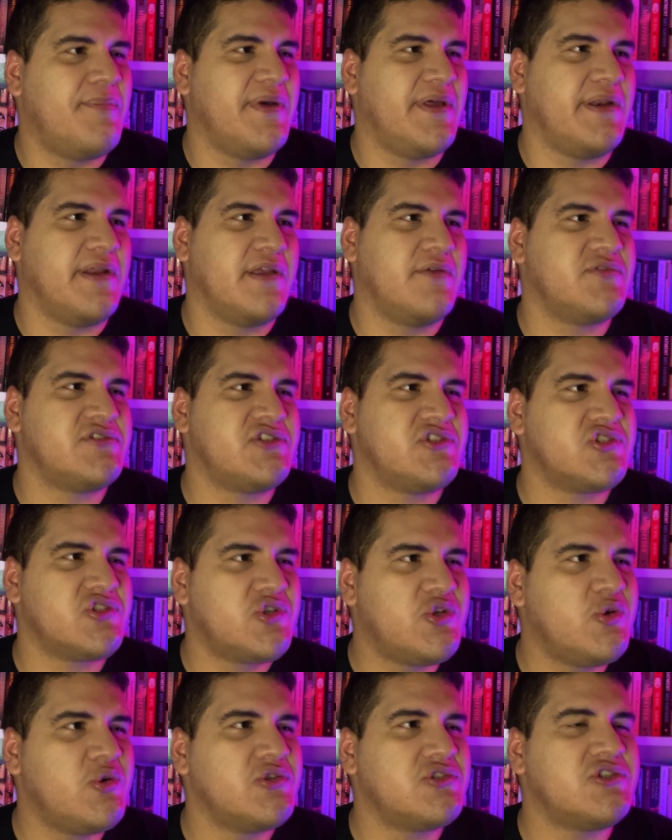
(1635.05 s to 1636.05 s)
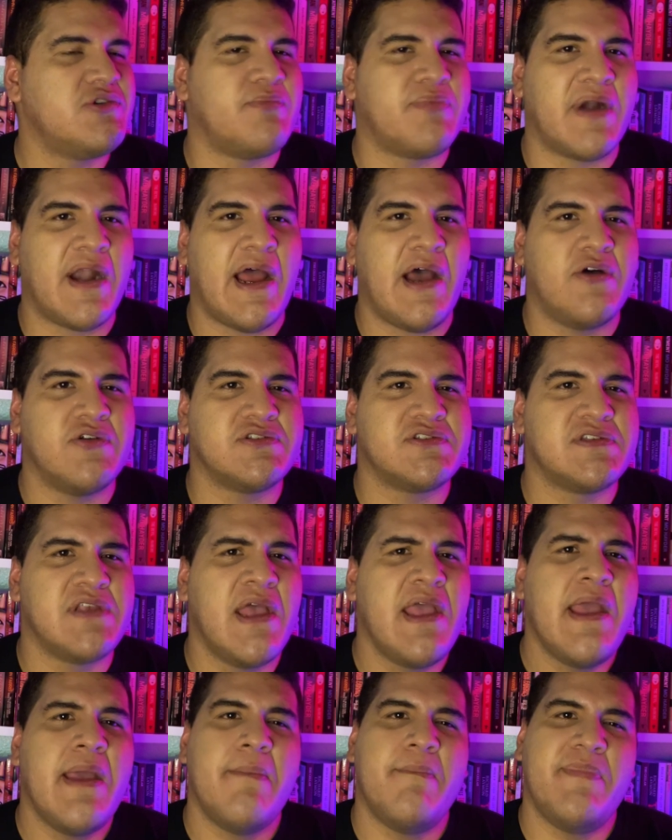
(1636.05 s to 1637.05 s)
But it was just cool to browse,
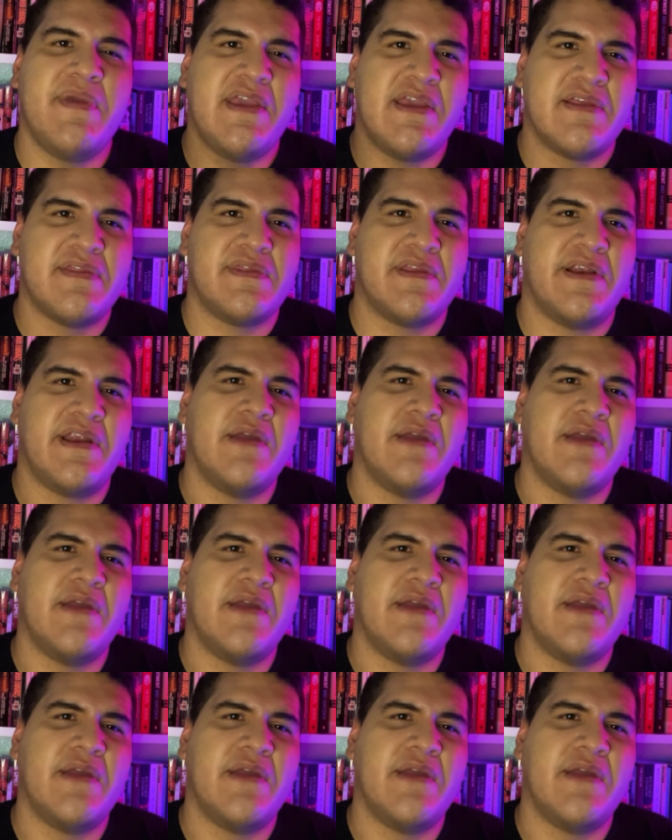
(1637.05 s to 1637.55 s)
be in there.